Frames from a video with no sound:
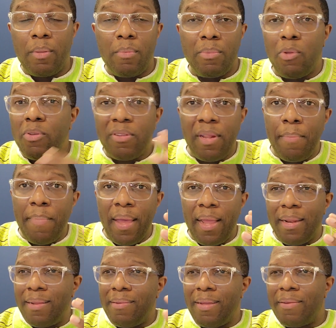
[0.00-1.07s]
those are the
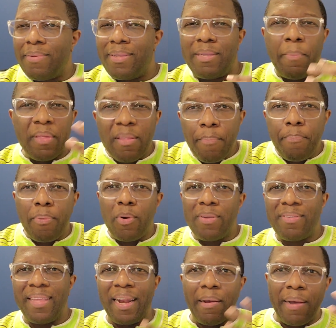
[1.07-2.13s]
main, some of the
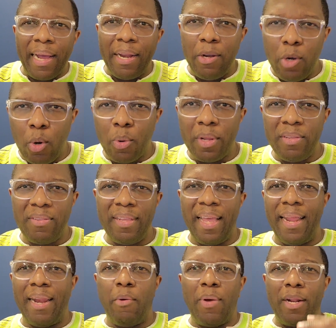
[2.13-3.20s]
points that I, I noticed,
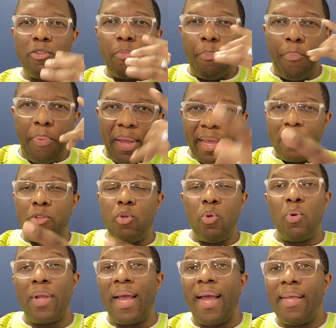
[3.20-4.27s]
and I wanted to bring it to
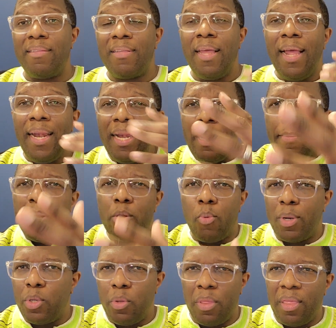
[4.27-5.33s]
you guys. Let me know
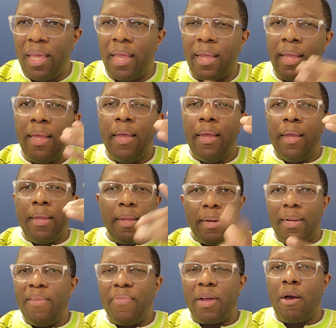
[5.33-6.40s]
what you think.
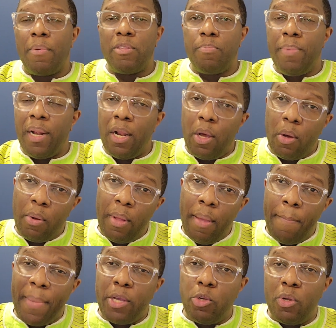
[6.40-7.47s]
Leave a comments below.
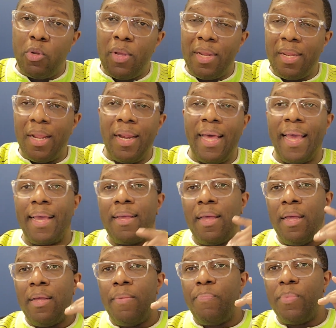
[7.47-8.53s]
Make sure to hit the like,
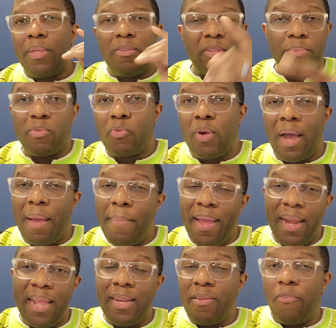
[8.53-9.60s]
subscribe,
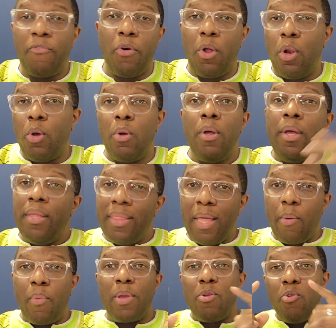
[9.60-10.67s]
and hit the follow.
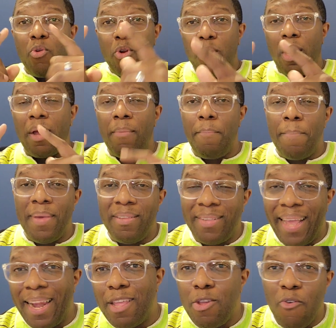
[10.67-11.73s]
That way, you do not miss
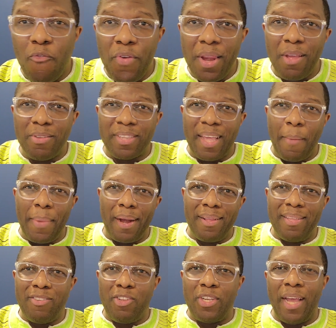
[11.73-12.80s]
any new videos coming to
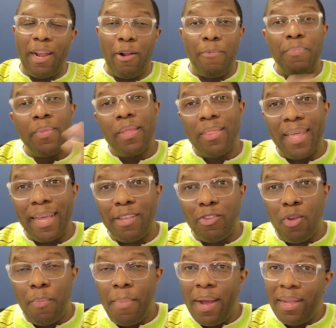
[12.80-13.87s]
this channel. Thank you
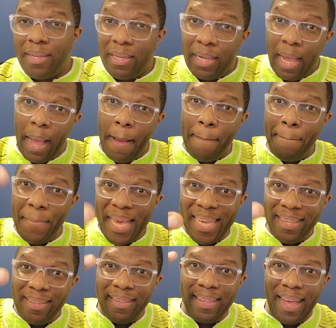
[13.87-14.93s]
so much.
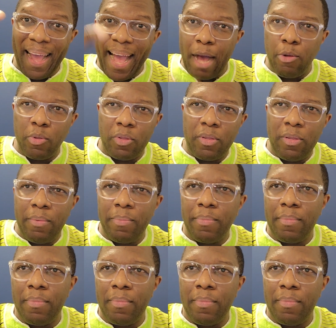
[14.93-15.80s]
Peace out.